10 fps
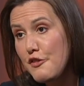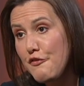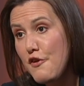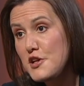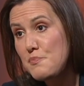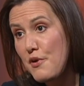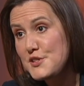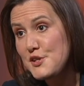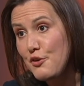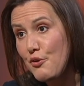The first
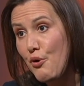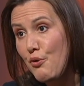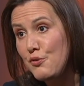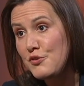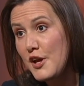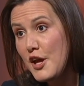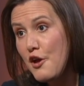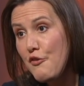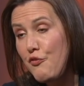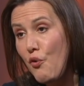person who called
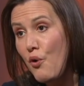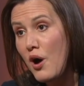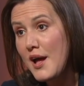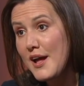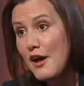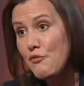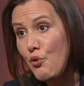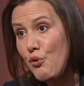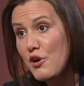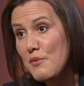for a
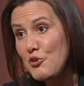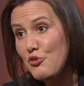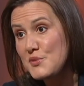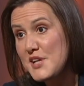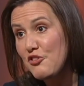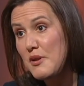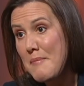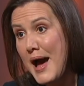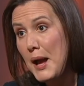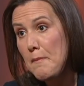Royal Commission was actually
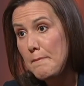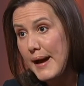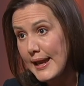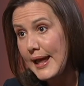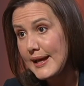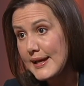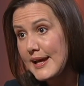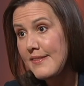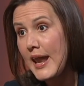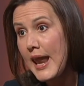Mark Butler
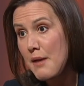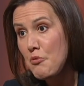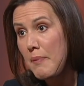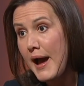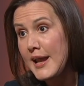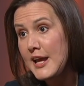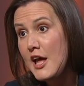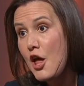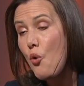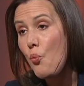in the Labor Party
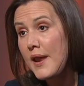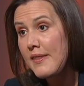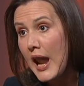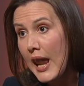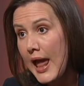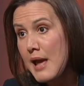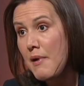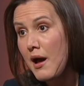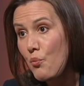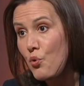when
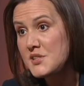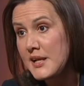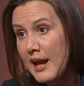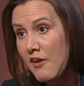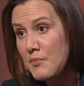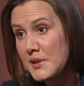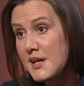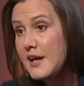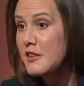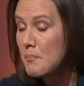Labor was in government.
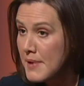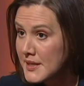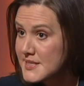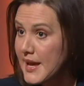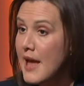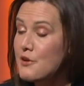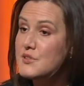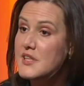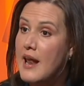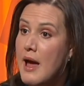The big
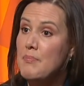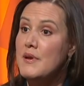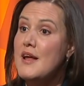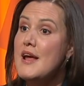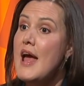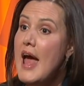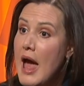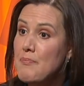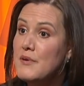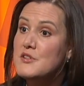scandals that
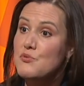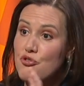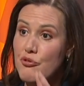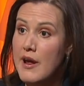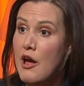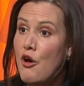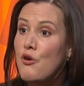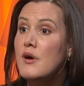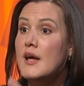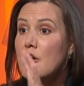happened,
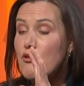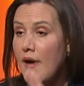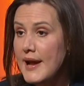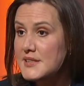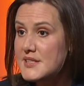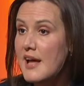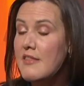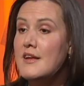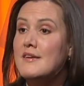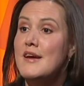Trio, Great
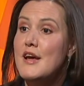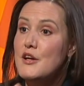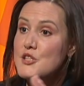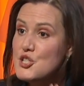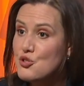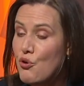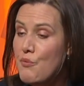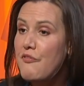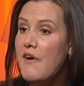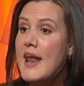Southern,
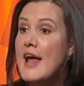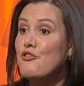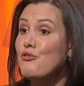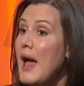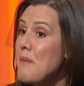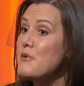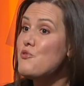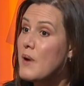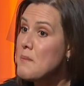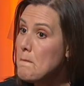Storm Financial,
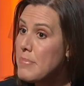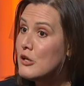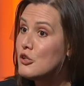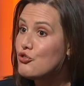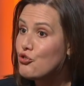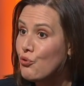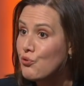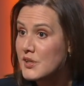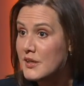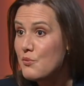happened when Bill
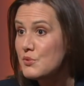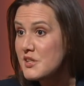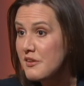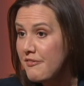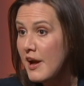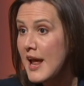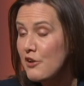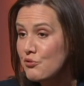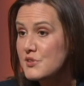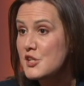Shorten was the
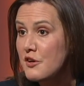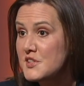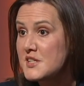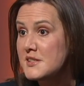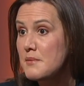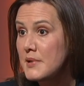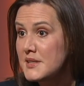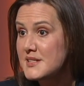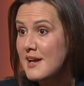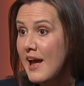Financial Services
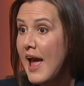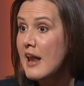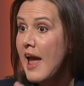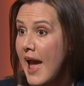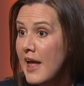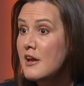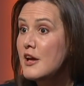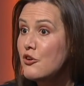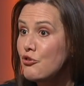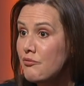Minister and had
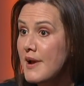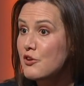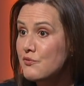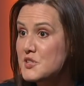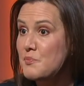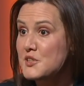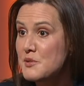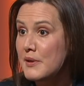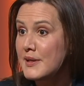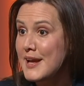direct
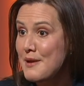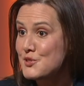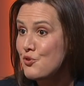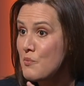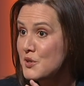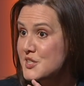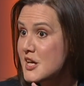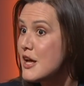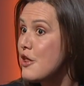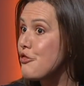responsibility. He was almost
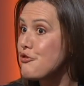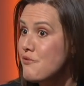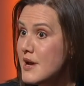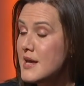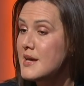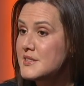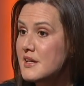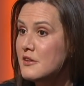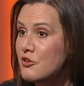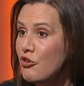3 years
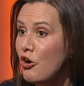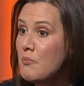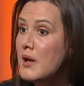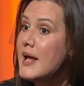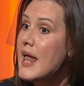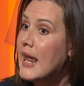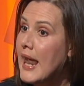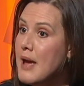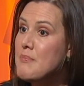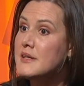in the job.
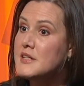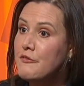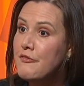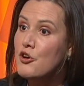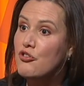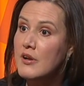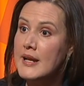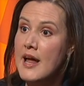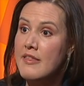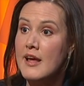Labor did virtually
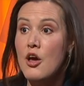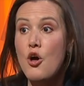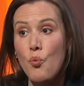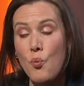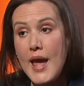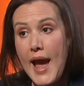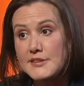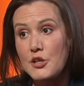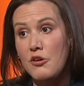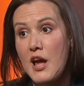nothing. We
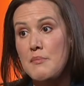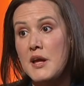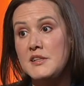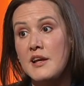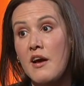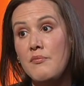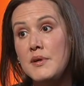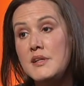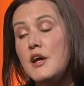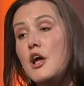acted on coming into
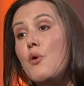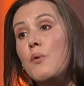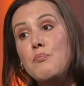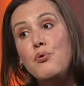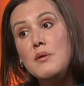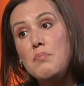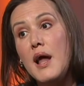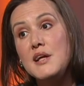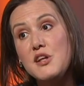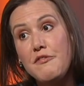government. We put in
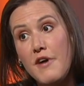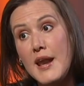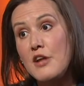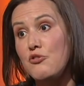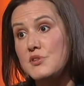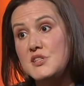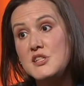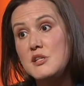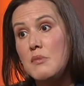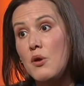place a financial
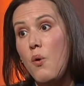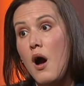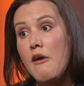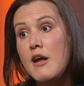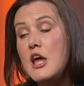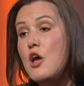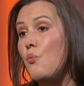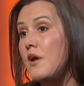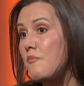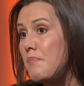system inquiry.
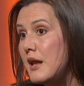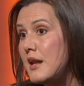We have been